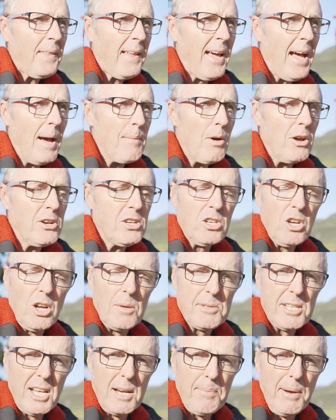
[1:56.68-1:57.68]
Um, I just got
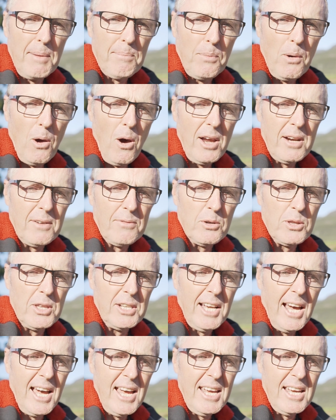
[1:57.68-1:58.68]
them set a bit brighter for the
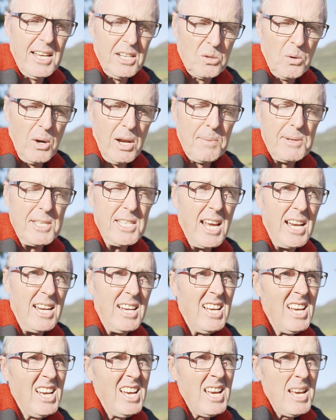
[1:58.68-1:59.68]
day at 20%
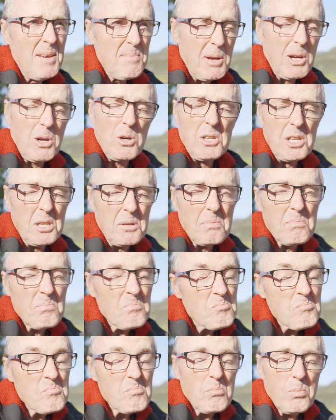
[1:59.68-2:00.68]
because it's
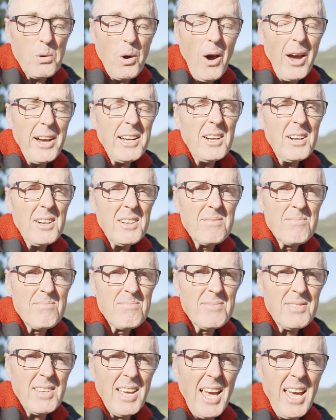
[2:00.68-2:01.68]
brighter
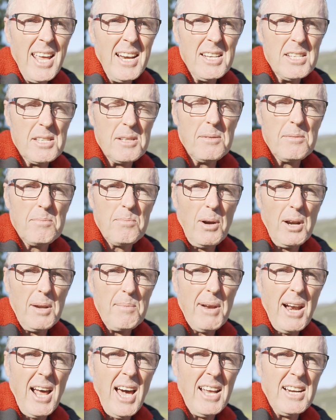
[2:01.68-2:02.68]
and it's probably a
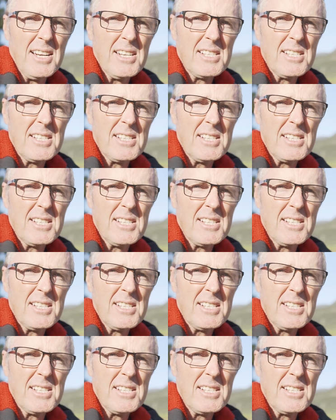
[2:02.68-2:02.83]
bit harder